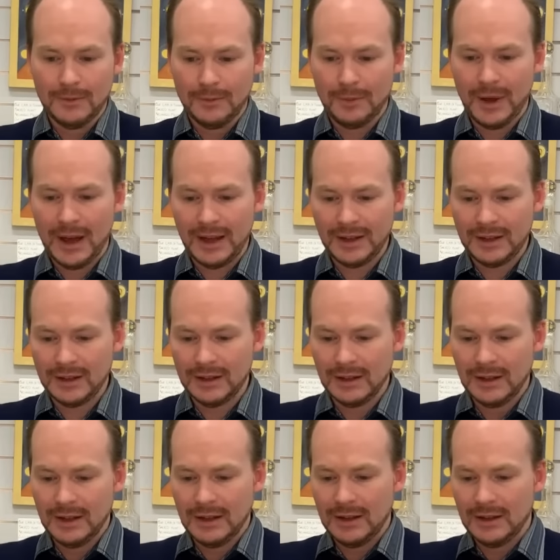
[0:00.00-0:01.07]
but
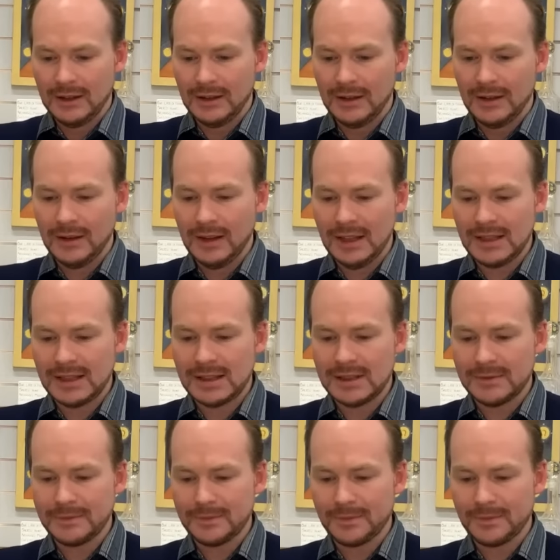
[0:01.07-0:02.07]
this